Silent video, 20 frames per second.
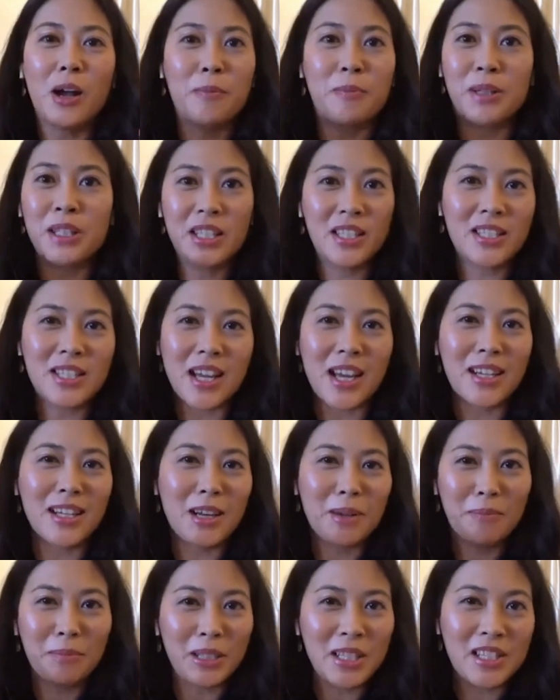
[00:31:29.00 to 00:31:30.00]
please sign
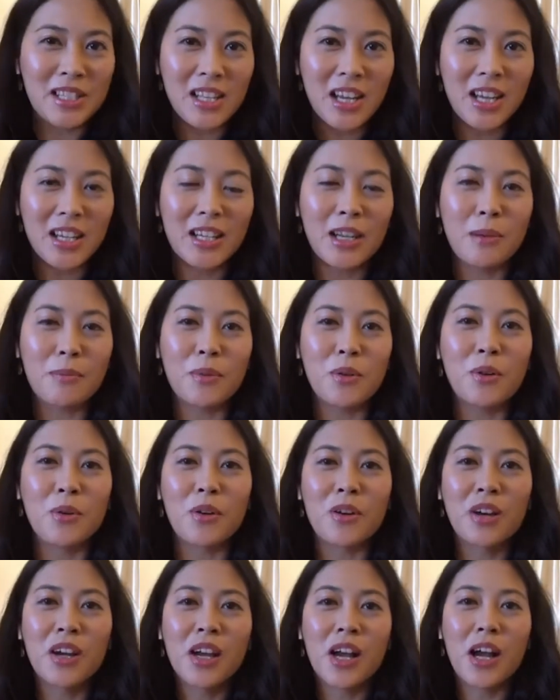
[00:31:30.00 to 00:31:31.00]
up,
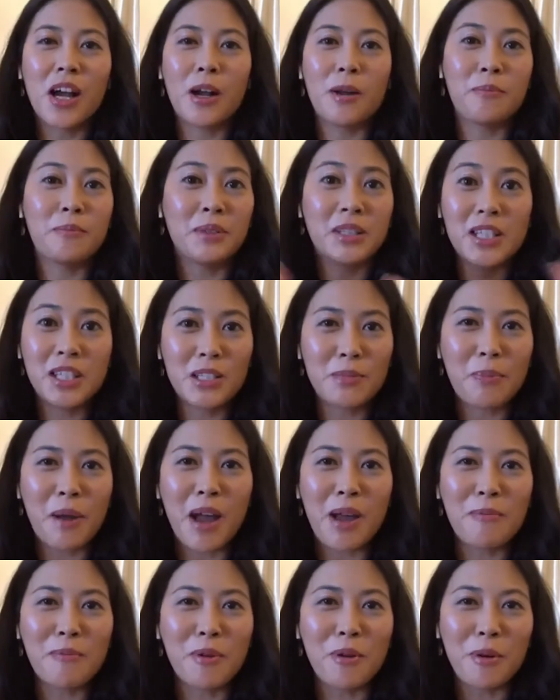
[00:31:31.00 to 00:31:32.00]
or please
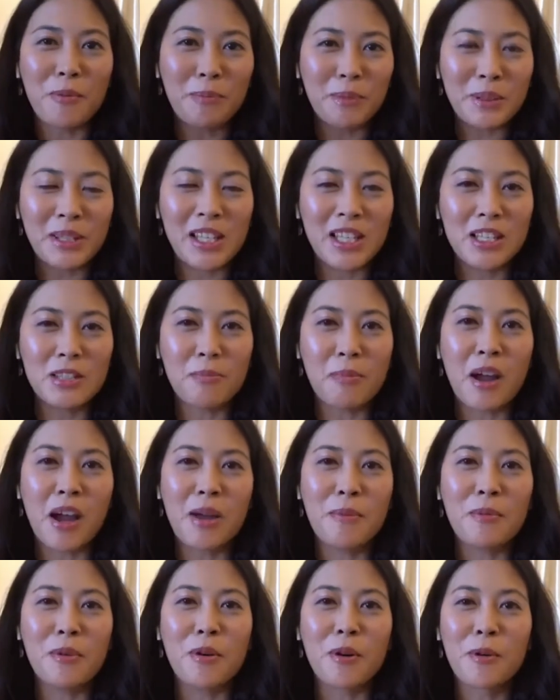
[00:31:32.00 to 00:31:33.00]
buy
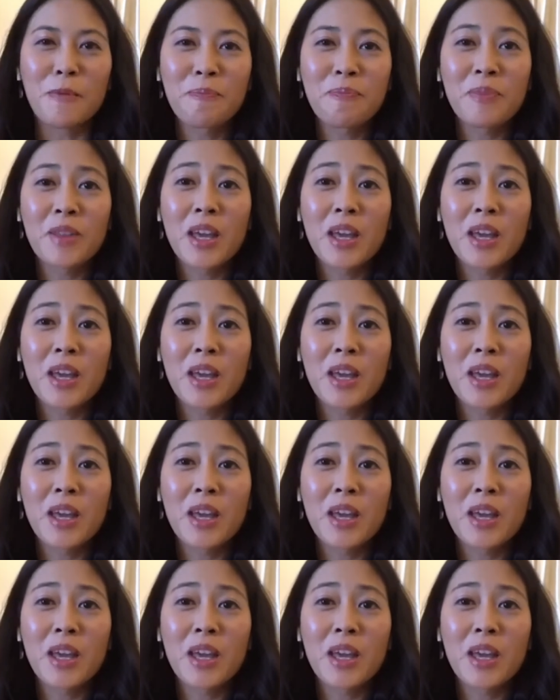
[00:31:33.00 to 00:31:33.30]
more,